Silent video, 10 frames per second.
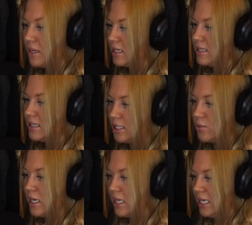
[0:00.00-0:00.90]
because that's
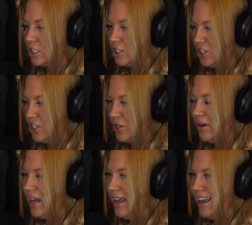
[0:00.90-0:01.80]
what I like to do.
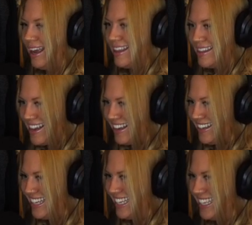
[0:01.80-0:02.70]
And
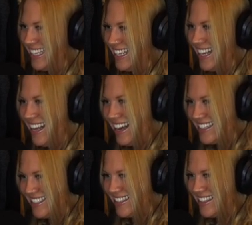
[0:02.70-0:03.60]
then I
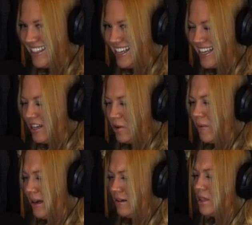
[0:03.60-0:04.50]
started thinking,
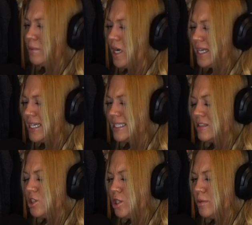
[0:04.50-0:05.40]
wow, their podcast
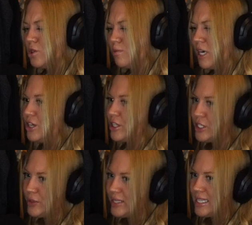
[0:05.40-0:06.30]
sounds so much better. They're
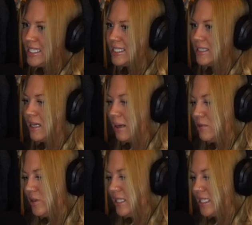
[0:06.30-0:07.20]
doing this and I'm
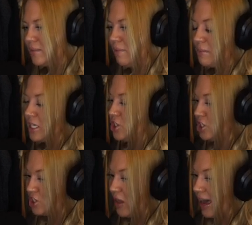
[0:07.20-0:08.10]
doing this. Maybe I
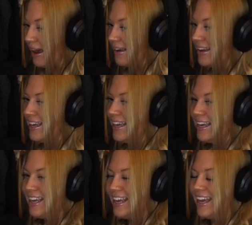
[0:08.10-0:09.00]
should do that.
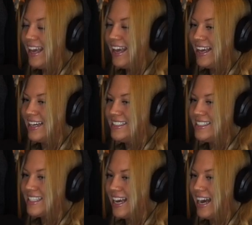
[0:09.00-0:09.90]

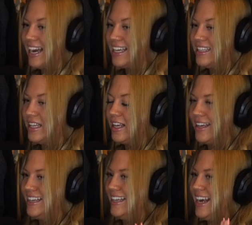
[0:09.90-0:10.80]
And I
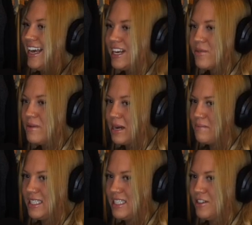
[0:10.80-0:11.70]
had to remind
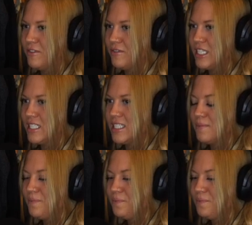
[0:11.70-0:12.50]
myself of this.